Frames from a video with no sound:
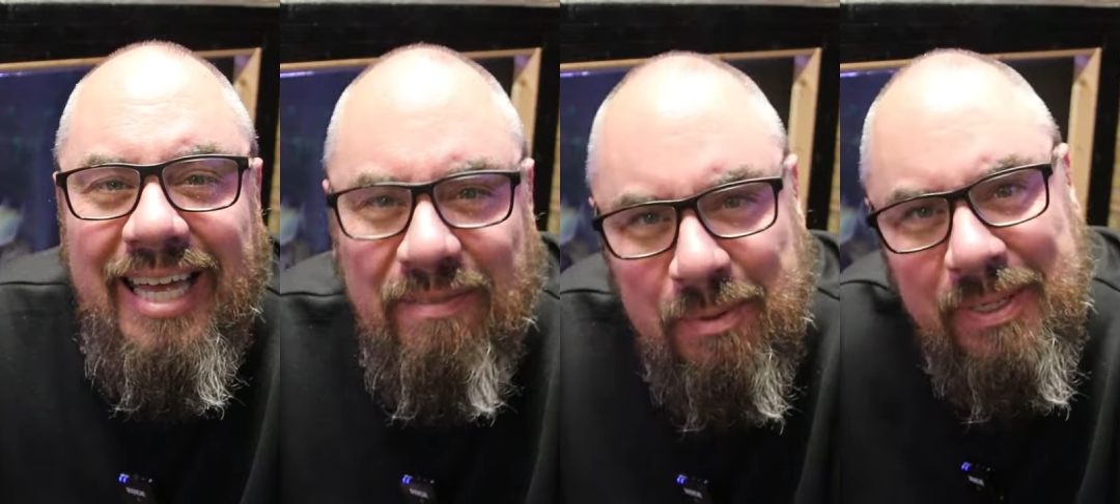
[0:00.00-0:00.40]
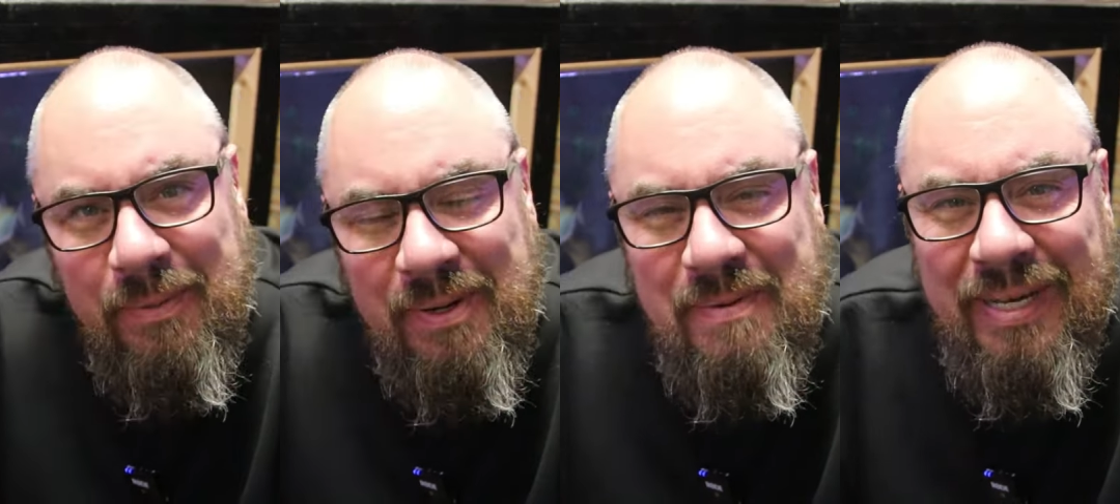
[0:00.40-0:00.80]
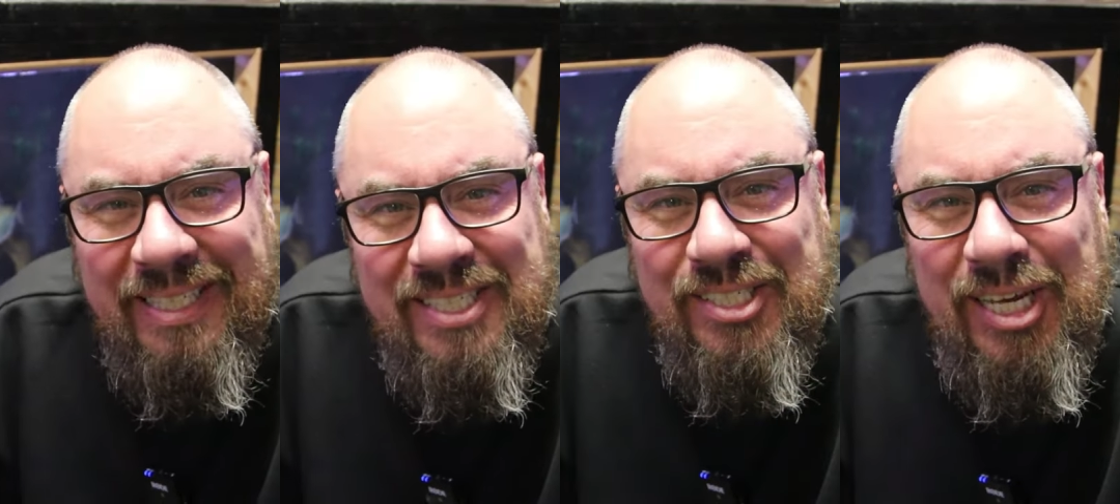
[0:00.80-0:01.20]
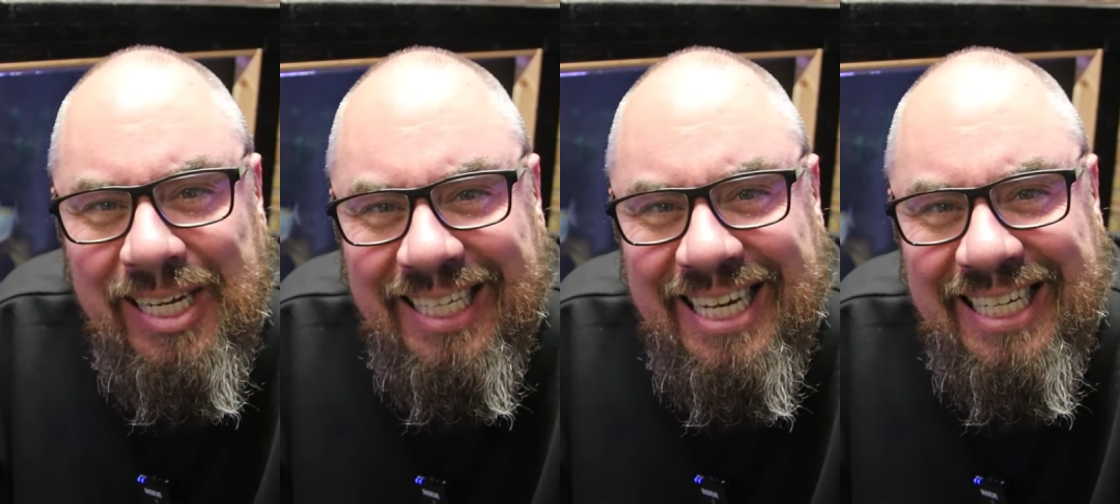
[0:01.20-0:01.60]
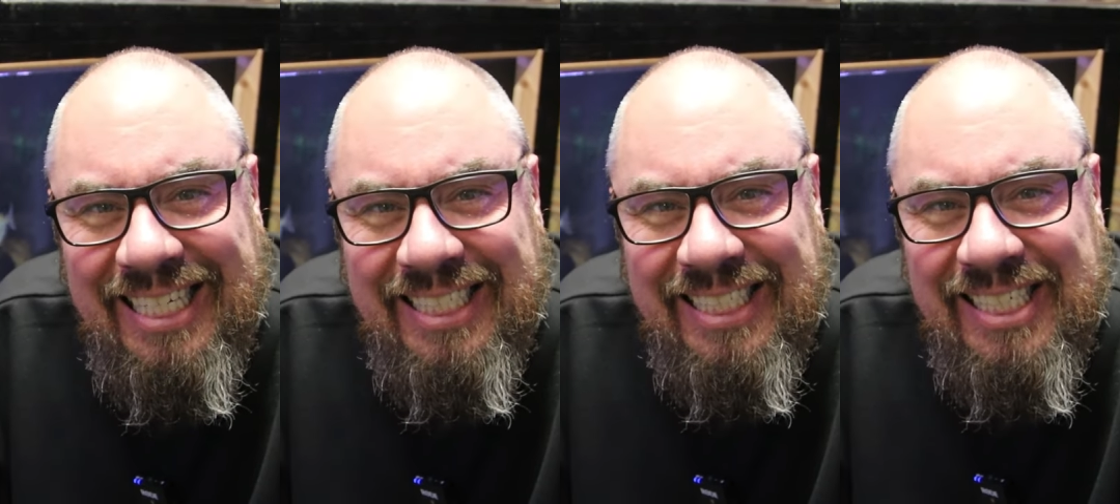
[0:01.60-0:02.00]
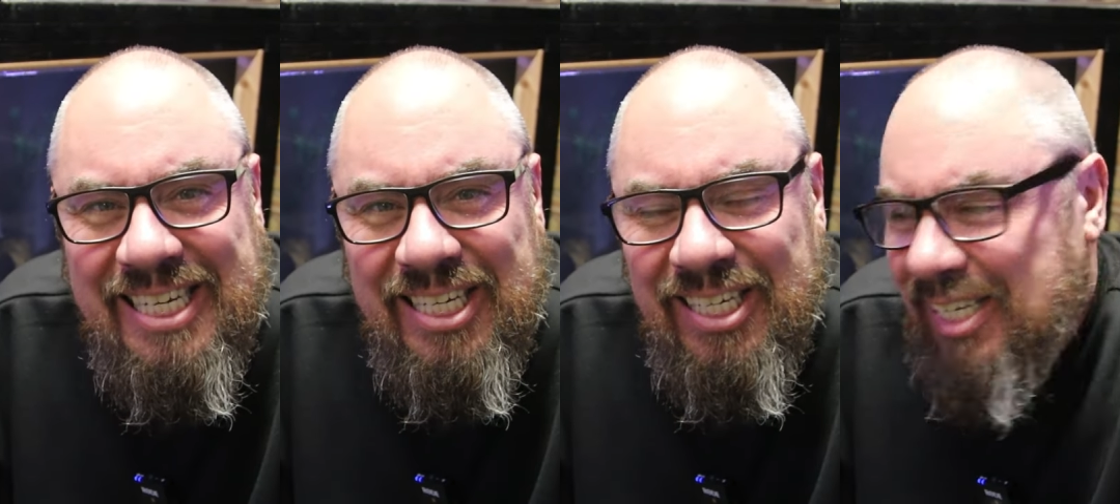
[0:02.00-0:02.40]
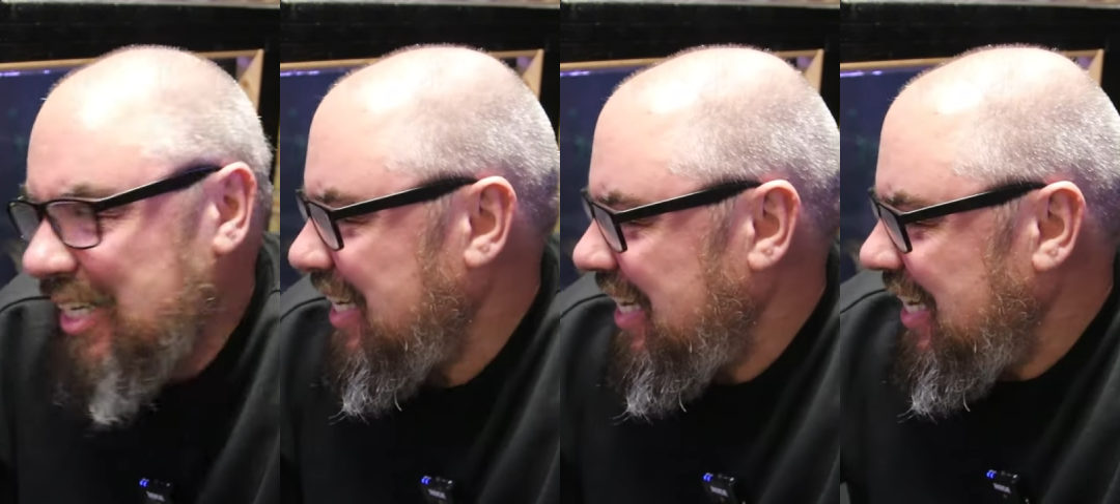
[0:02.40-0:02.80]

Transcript: Hey everybody, welcome back to the channel again, nice to see you.